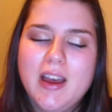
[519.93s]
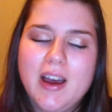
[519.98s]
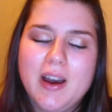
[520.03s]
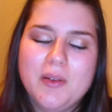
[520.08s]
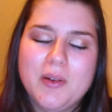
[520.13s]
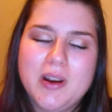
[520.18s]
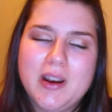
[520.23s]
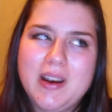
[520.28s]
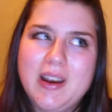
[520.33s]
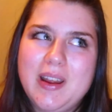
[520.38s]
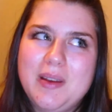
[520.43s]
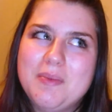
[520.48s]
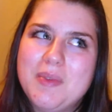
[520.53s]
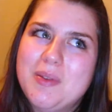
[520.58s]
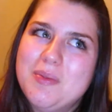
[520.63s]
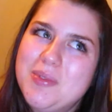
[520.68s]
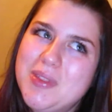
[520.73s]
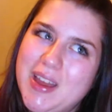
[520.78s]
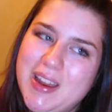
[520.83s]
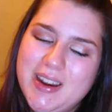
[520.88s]
I want to name
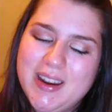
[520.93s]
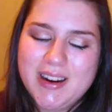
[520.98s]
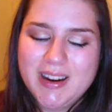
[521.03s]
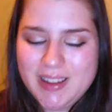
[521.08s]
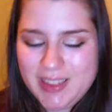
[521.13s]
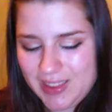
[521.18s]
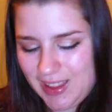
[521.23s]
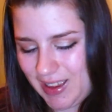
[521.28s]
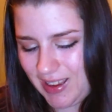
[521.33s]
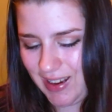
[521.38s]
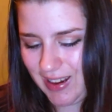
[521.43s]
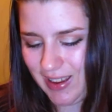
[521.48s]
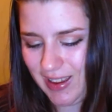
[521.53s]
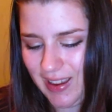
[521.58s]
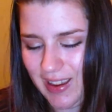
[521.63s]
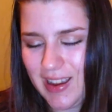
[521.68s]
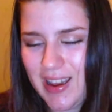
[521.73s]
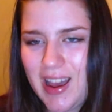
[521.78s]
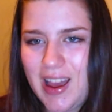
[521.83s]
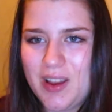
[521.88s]
them Thunder and
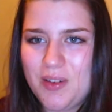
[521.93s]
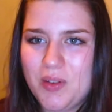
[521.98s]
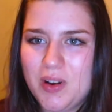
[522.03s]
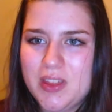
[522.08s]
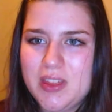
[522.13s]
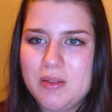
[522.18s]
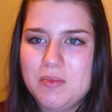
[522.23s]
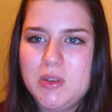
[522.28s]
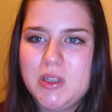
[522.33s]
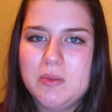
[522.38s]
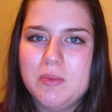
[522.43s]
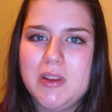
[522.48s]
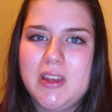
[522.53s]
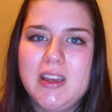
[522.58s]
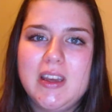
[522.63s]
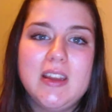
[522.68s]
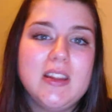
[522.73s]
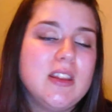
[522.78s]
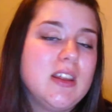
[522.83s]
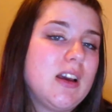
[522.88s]
Lightning. I want them to
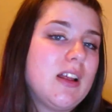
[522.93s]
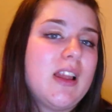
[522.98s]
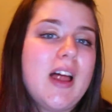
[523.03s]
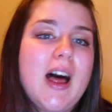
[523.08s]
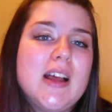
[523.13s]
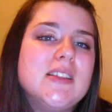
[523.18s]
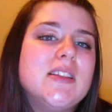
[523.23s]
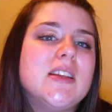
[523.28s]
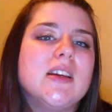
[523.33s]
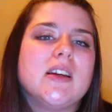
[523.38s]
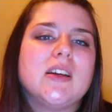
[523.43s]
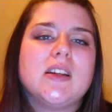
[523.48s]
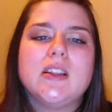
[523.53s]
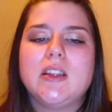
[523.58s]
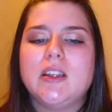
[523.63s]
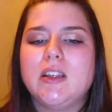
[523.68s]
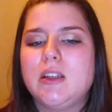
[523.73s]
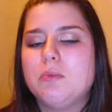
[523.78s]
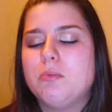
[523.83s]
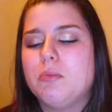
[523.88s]
be the classic
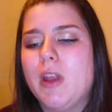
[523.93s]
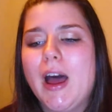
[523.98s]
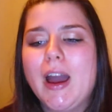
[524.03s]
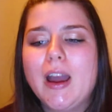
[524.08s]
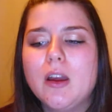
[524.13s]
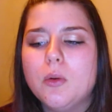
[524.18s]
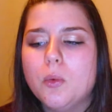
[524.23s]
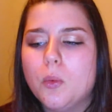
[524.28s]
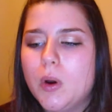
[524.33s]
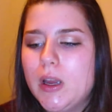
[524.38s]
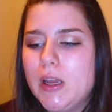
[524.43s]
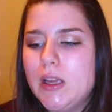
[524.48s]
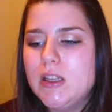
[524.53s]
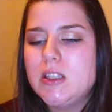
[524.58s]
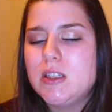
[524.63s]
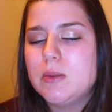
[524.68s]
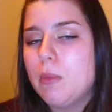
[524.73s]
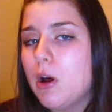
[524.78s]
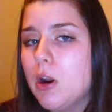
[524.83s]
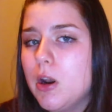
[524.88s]
like black and white
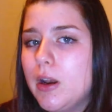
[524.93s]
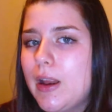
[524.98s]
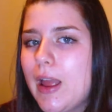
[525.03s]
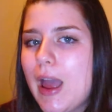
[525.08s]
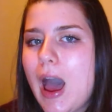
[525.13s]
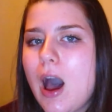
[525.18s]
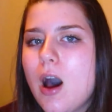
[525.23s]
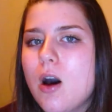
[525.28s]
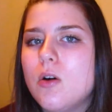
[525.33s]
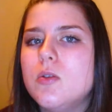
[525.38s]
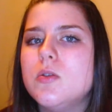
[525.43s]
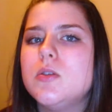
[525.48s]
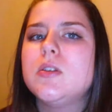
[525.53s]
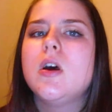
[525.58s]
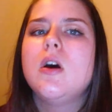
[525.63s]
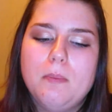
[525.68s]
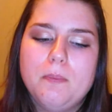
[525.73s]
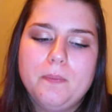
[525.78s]
spotted cows,